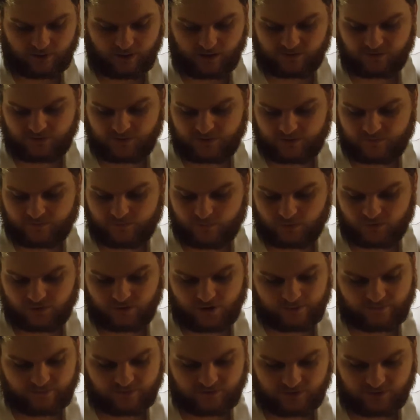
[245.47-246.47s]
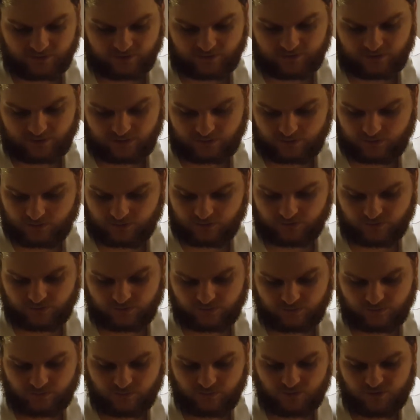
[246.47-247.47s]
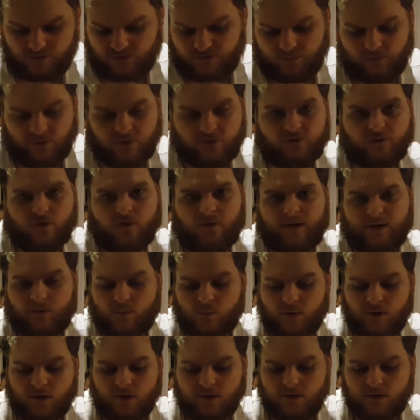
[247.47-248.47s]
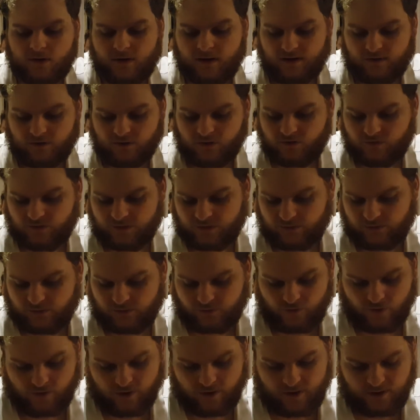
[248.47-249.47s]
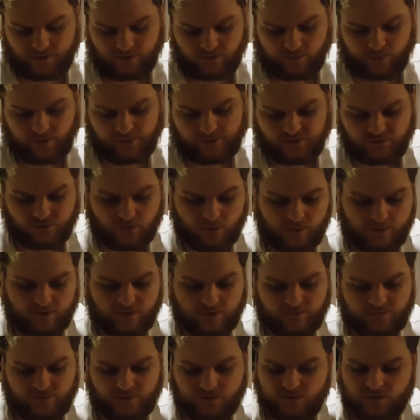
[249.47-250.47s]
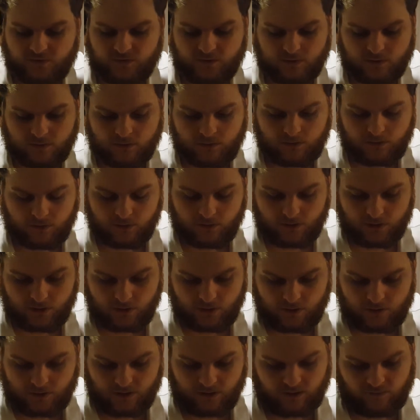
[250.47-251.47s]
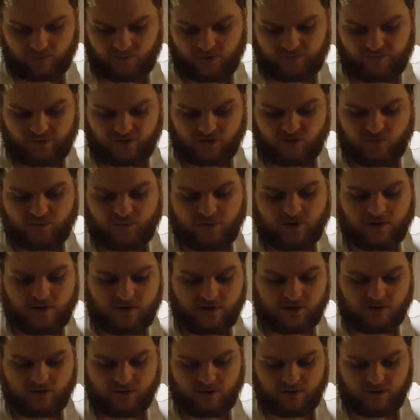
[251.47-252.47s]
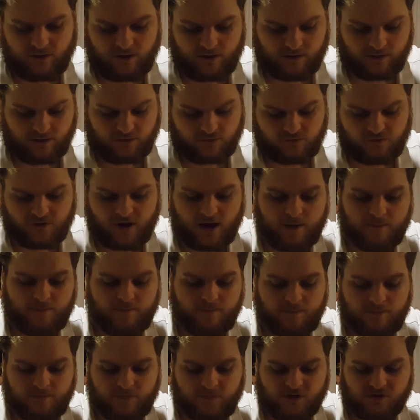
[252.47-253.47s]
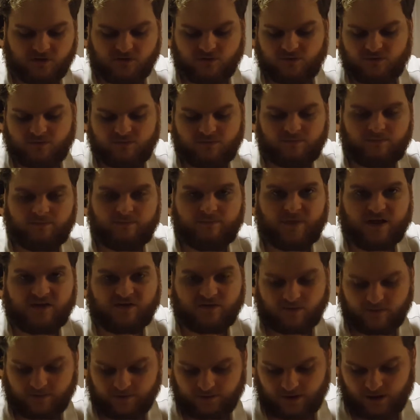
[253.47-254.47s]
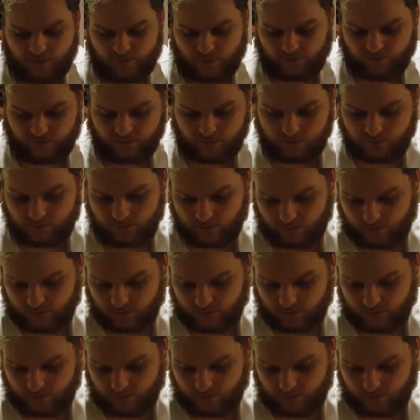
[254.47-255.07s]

trim the four traps because you just want to draw one, and usually you draw cards. You probably draw one in your first turn, and if you have Spirit and a trap, it's basically game over.